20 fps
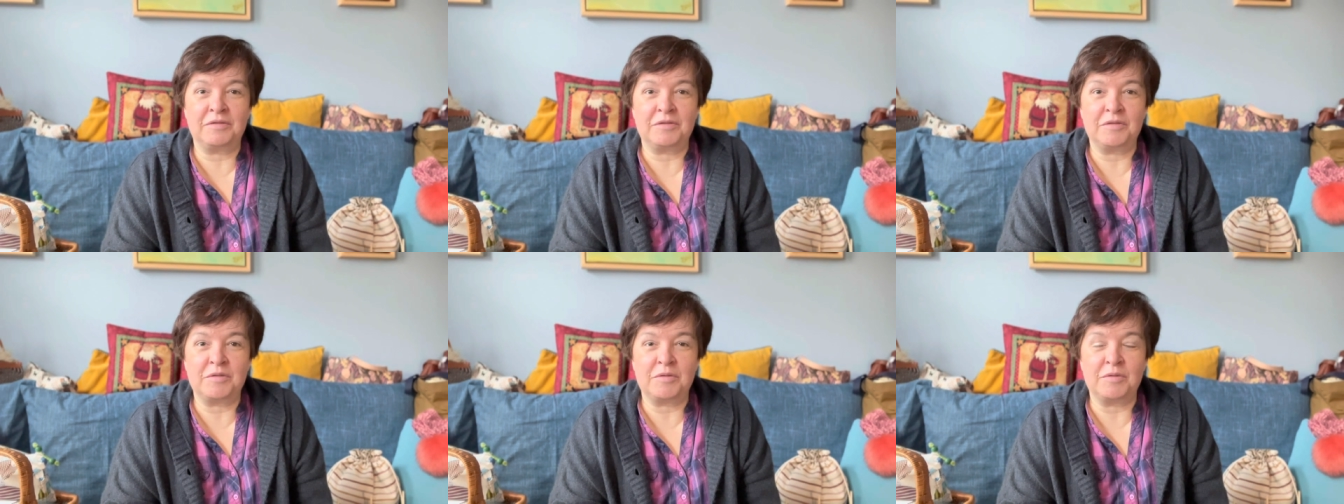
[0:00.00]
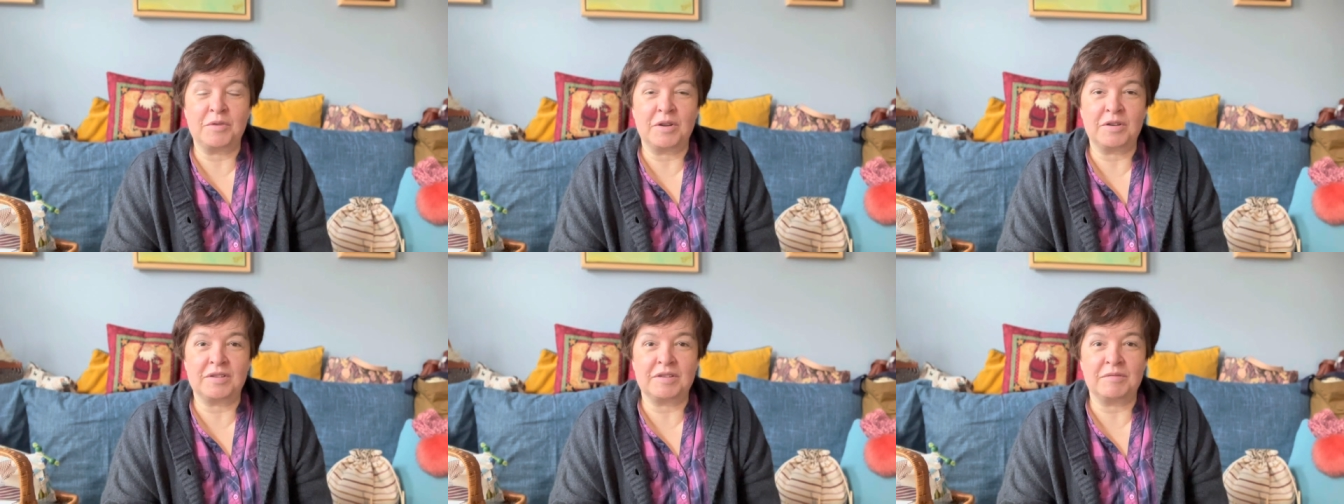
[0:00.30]

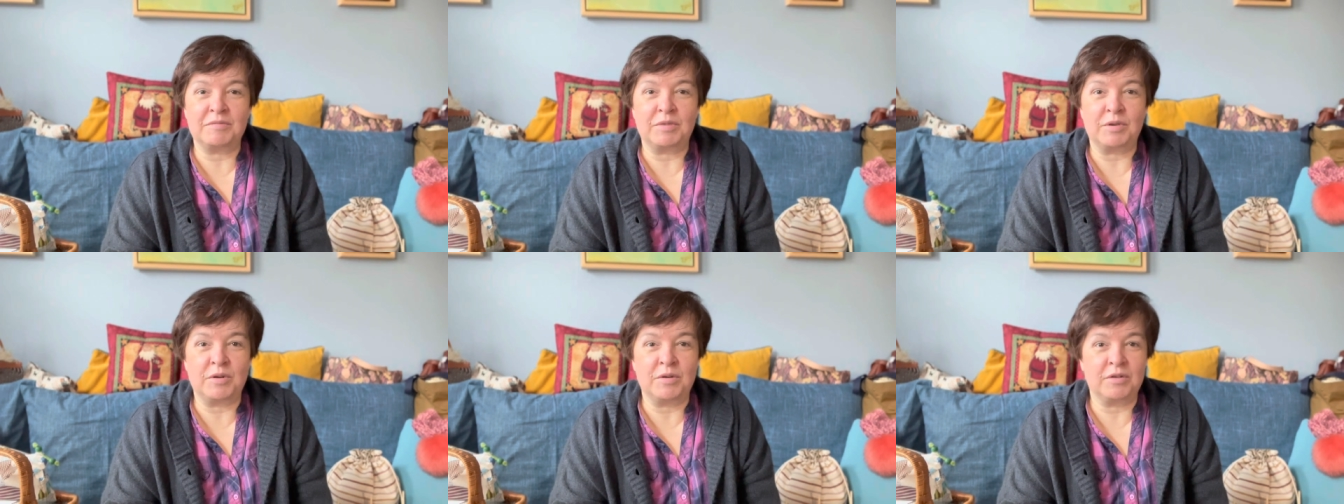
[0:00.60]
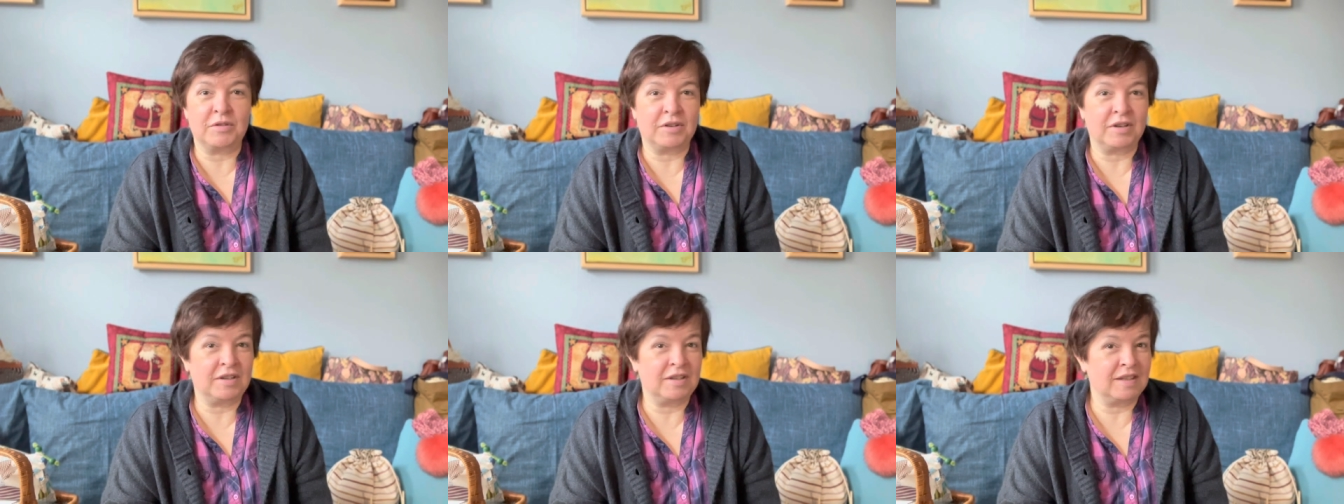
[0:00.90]
works in
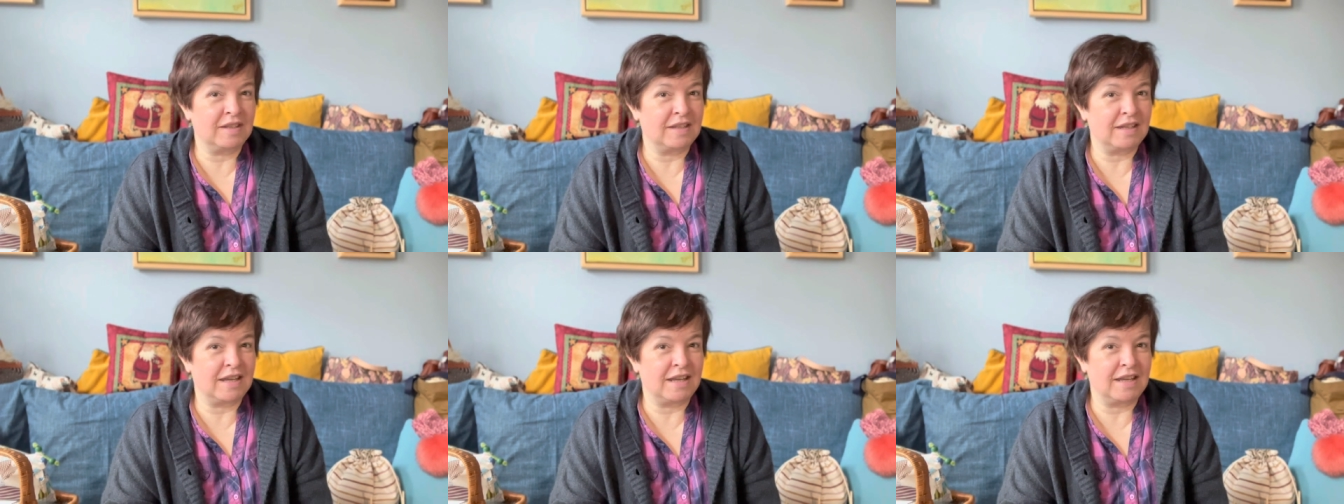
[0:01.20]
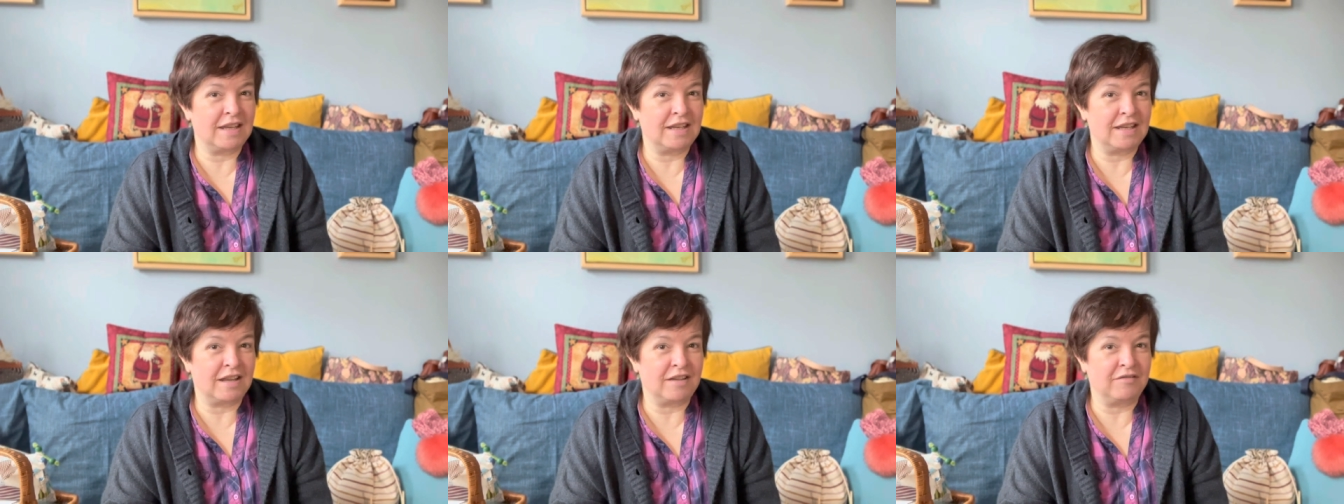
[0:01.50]
progress,
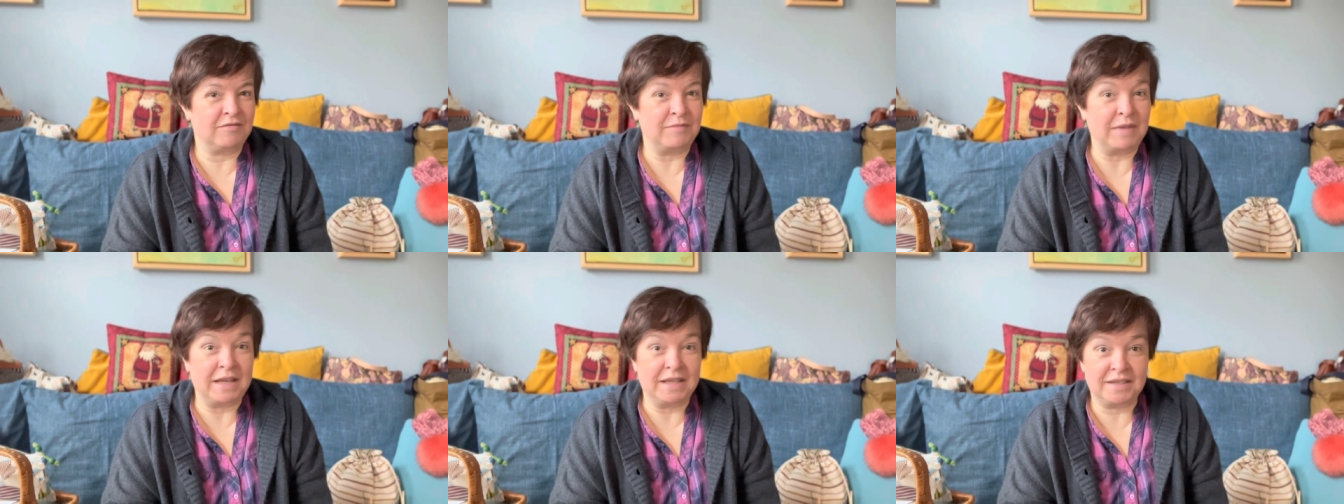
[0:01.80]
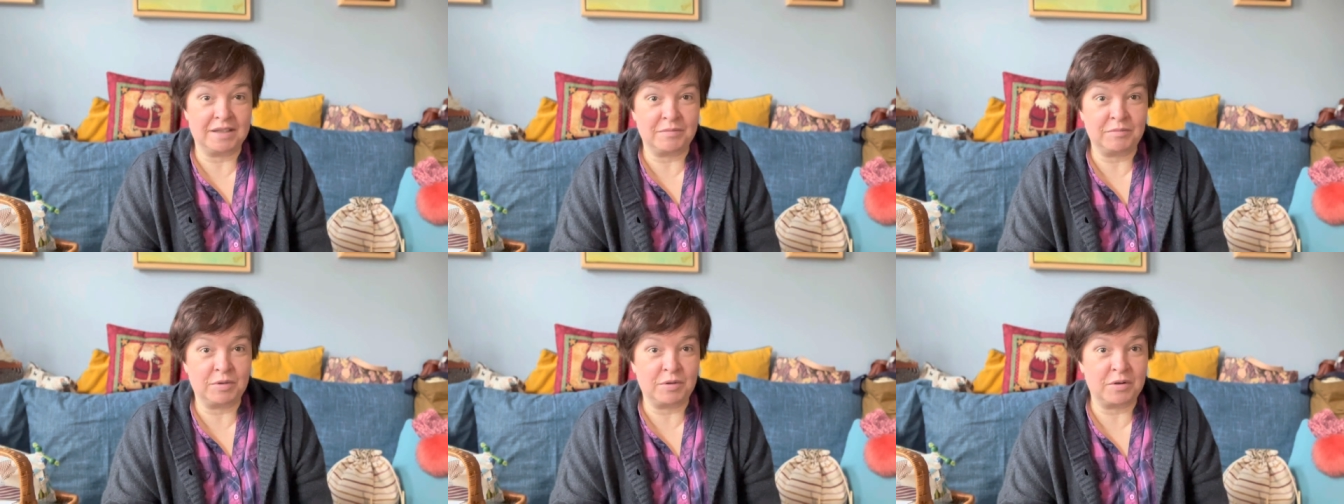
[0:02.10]
and I've made
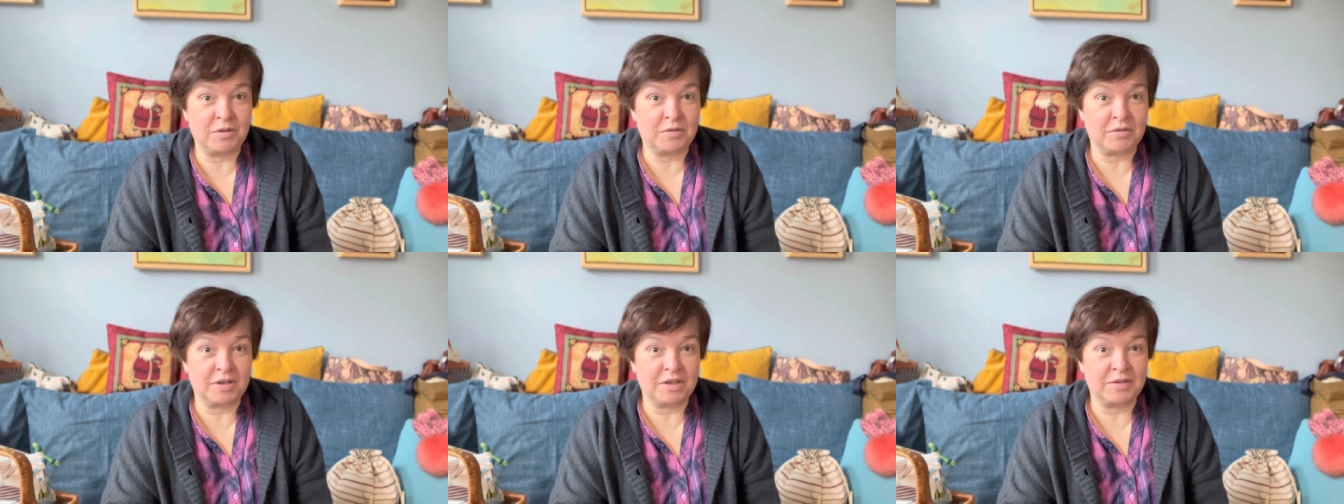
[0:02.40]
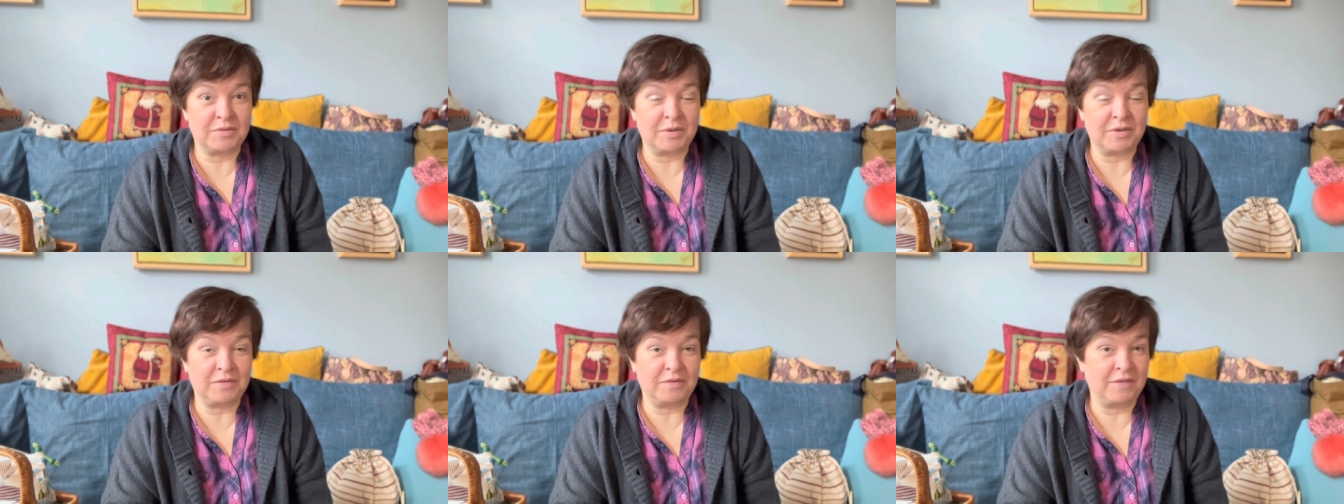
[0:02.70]
some
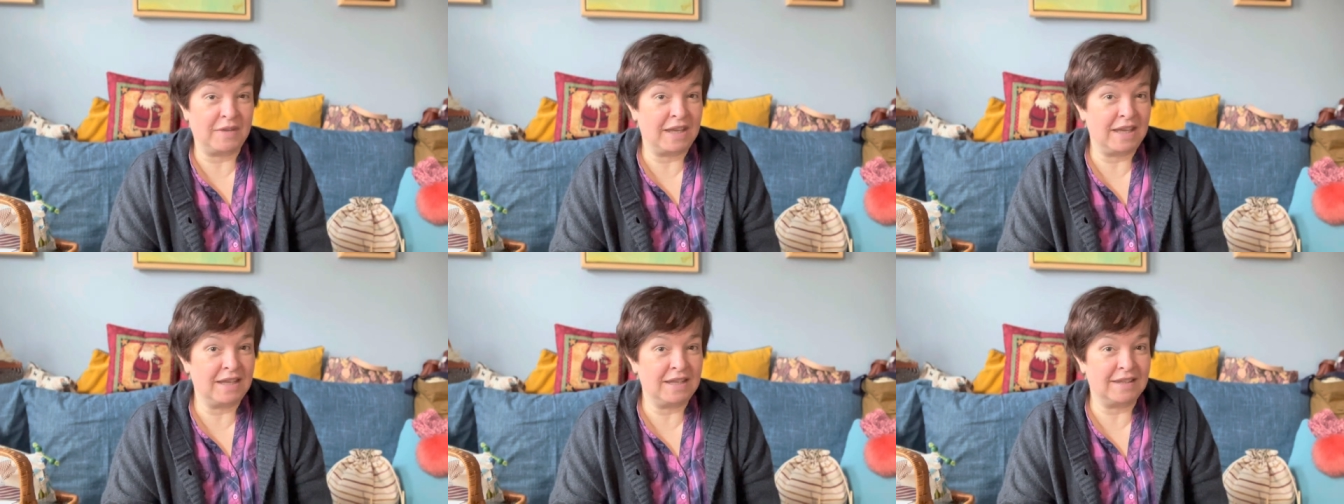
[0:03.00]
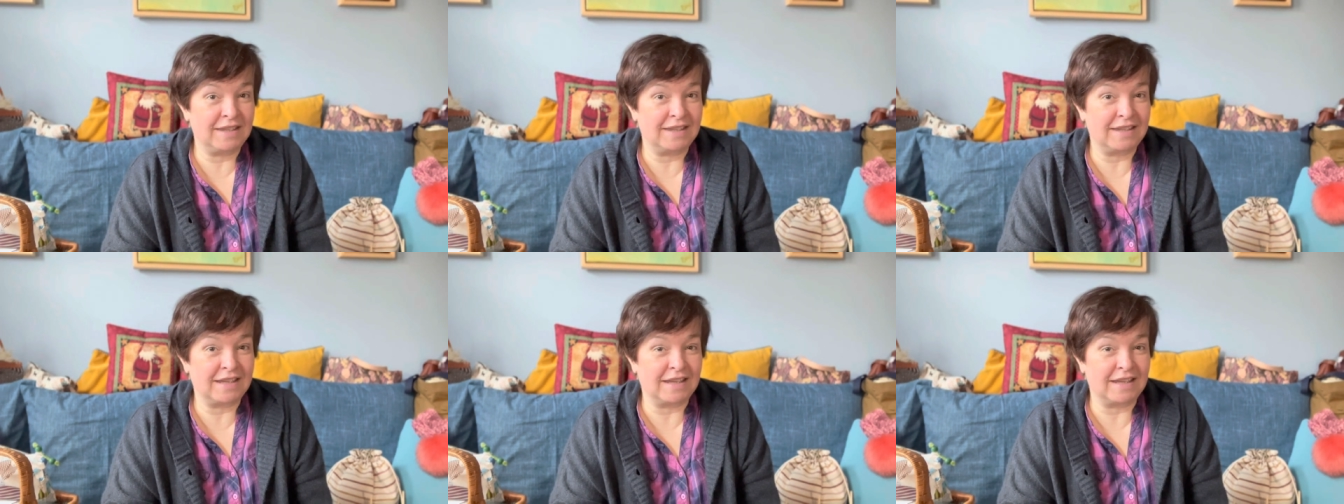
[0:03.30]
progress with these,